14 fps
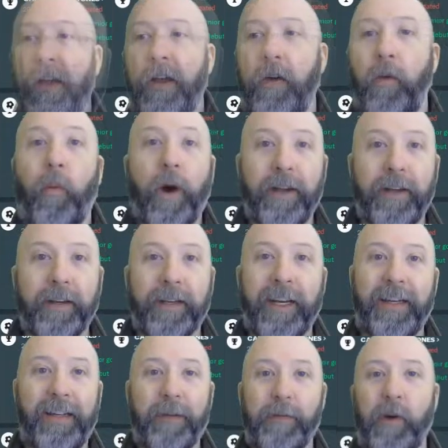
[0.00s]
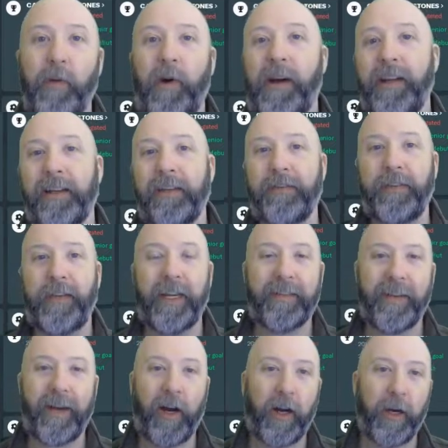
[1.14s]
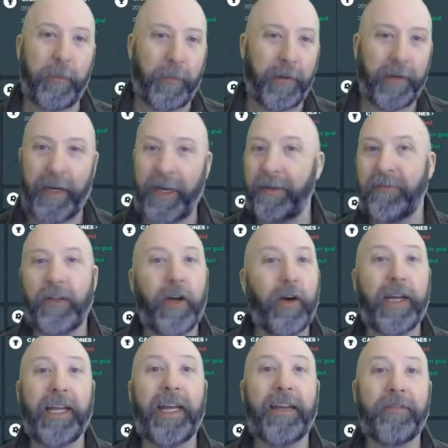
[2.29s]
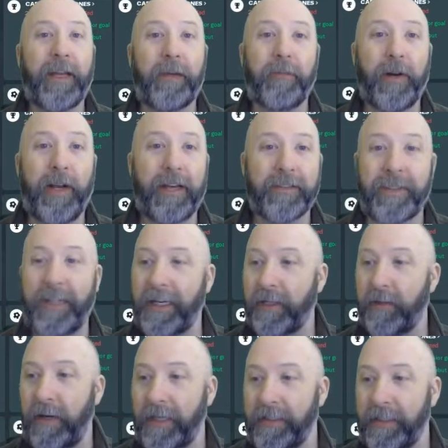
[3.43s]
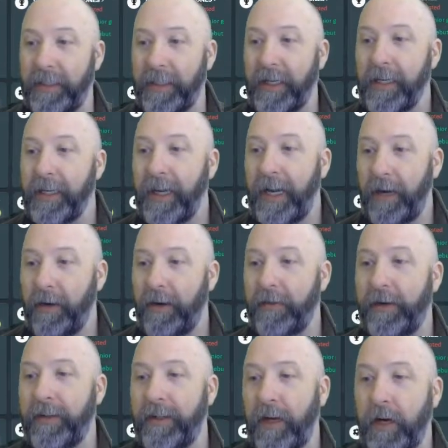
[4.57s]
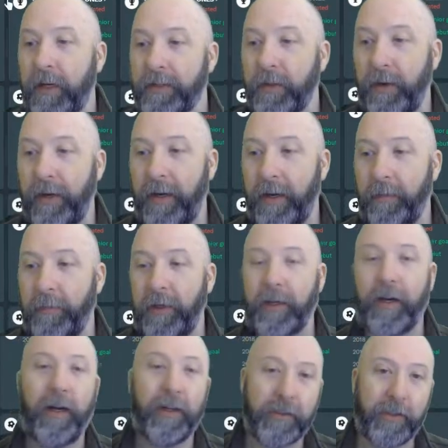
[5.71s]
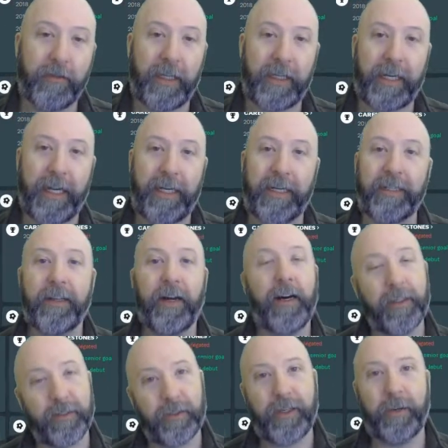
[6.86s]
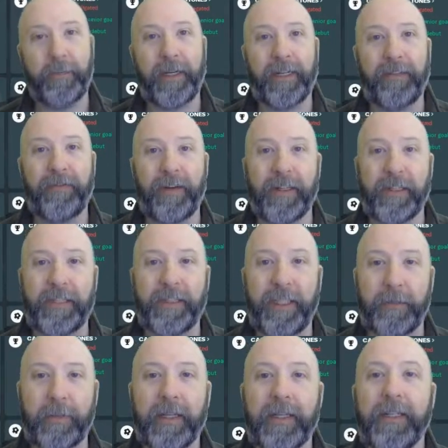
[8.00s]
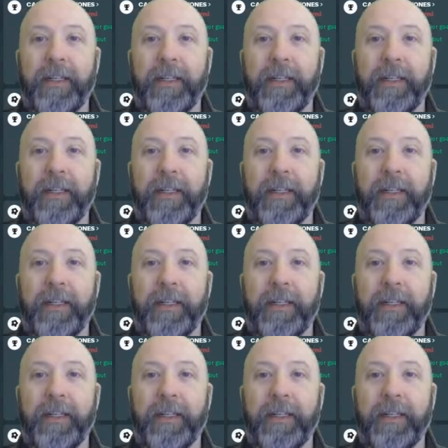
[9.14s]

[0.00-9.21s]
Wonder Kid number 1, Fiete Arp. I have no idea if I'm pronouncing that correctly. However, also on Hamburg, also relegated, also coming in fairly cheap.